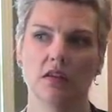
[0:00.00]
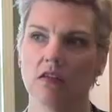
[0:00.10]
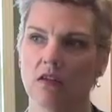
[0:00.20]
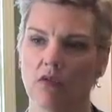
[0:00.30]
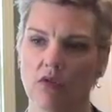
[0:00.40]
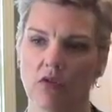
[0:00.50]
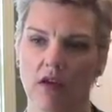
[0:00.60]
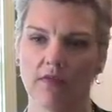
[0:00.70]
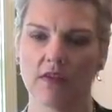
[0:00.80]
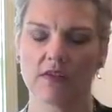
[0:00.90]
you know, you
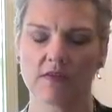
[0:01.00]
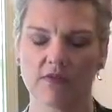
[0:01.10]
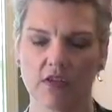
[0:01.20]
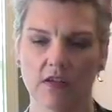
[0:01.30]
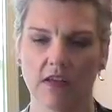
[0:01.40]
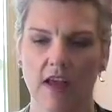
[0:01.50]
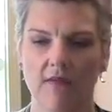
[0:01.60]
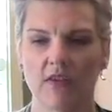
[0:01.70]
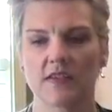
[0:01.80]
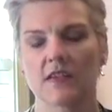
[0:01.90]
got this, suddenly
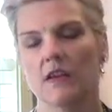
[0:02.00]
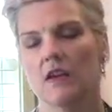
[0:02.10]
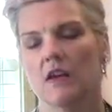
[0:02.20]
have this